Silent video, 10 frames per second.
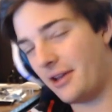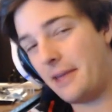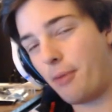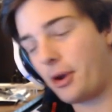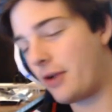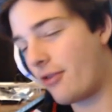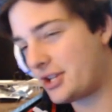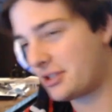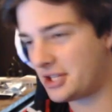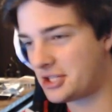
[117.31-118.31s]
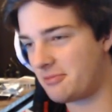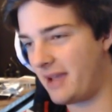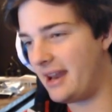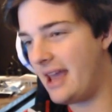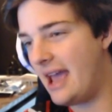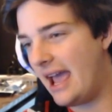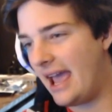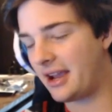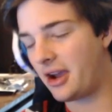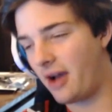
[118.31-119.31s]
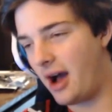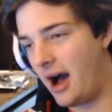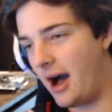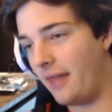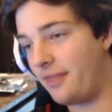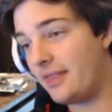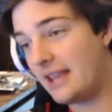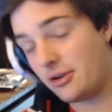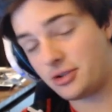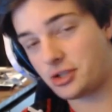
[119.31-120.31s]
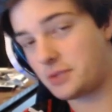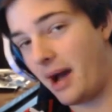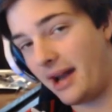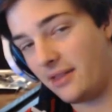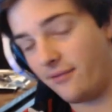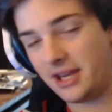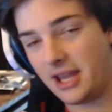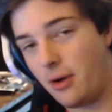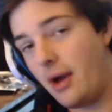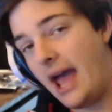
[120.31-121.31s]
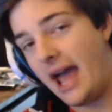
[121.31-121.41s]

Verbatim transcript: So Hitboy, congratulations, man, and uh, here's your spot in the video